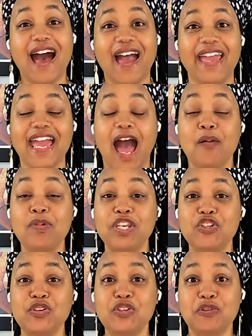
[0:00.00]
Hi, I'm
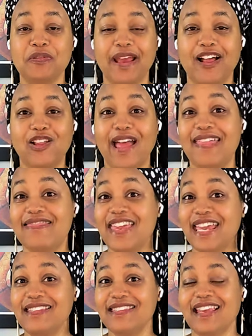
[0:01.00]
Anitra Terrell, and
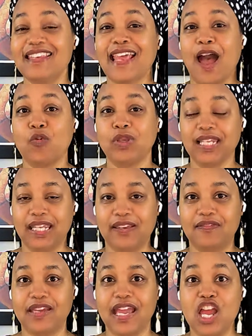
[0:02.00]
this is How We
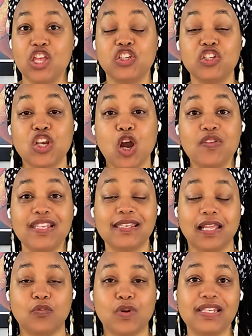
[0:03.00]
Live, the show
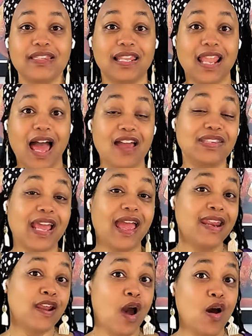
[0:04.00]
that celebrates the lives
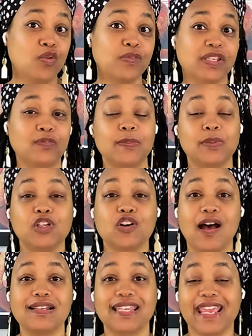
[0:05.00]
and homes of people
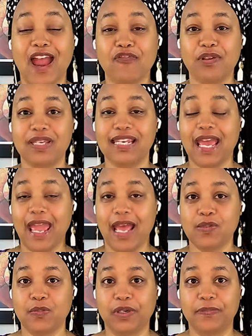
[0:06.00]
across the African
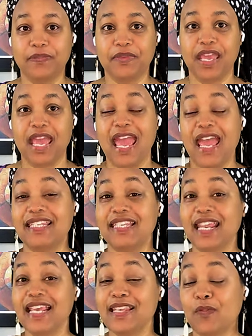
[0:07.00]
diaspora. In
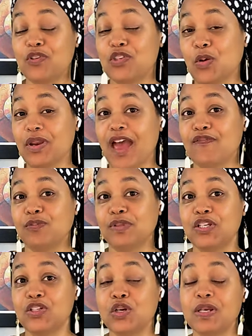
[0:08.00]
today's episode, I have the
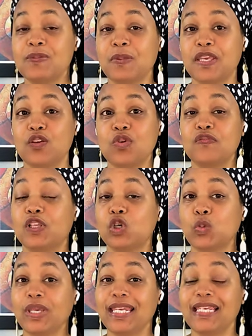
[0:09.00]
pleasure of speaking with
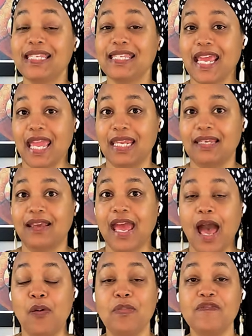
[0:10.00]
Laquita Tate,
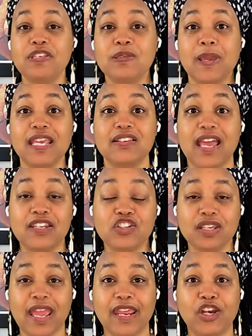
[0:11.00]
a Memphis based
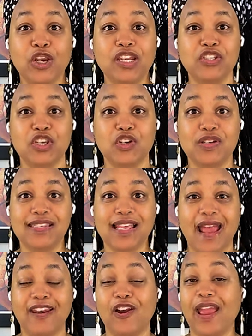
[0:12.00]
educator, interior
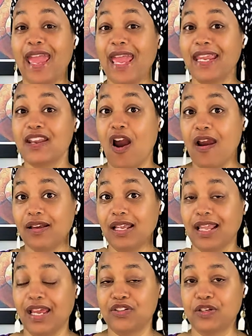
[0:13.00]
designer, and art
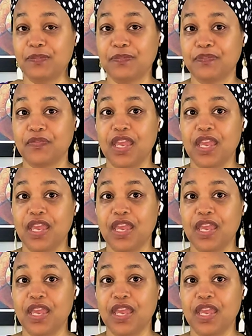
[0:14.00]
collector.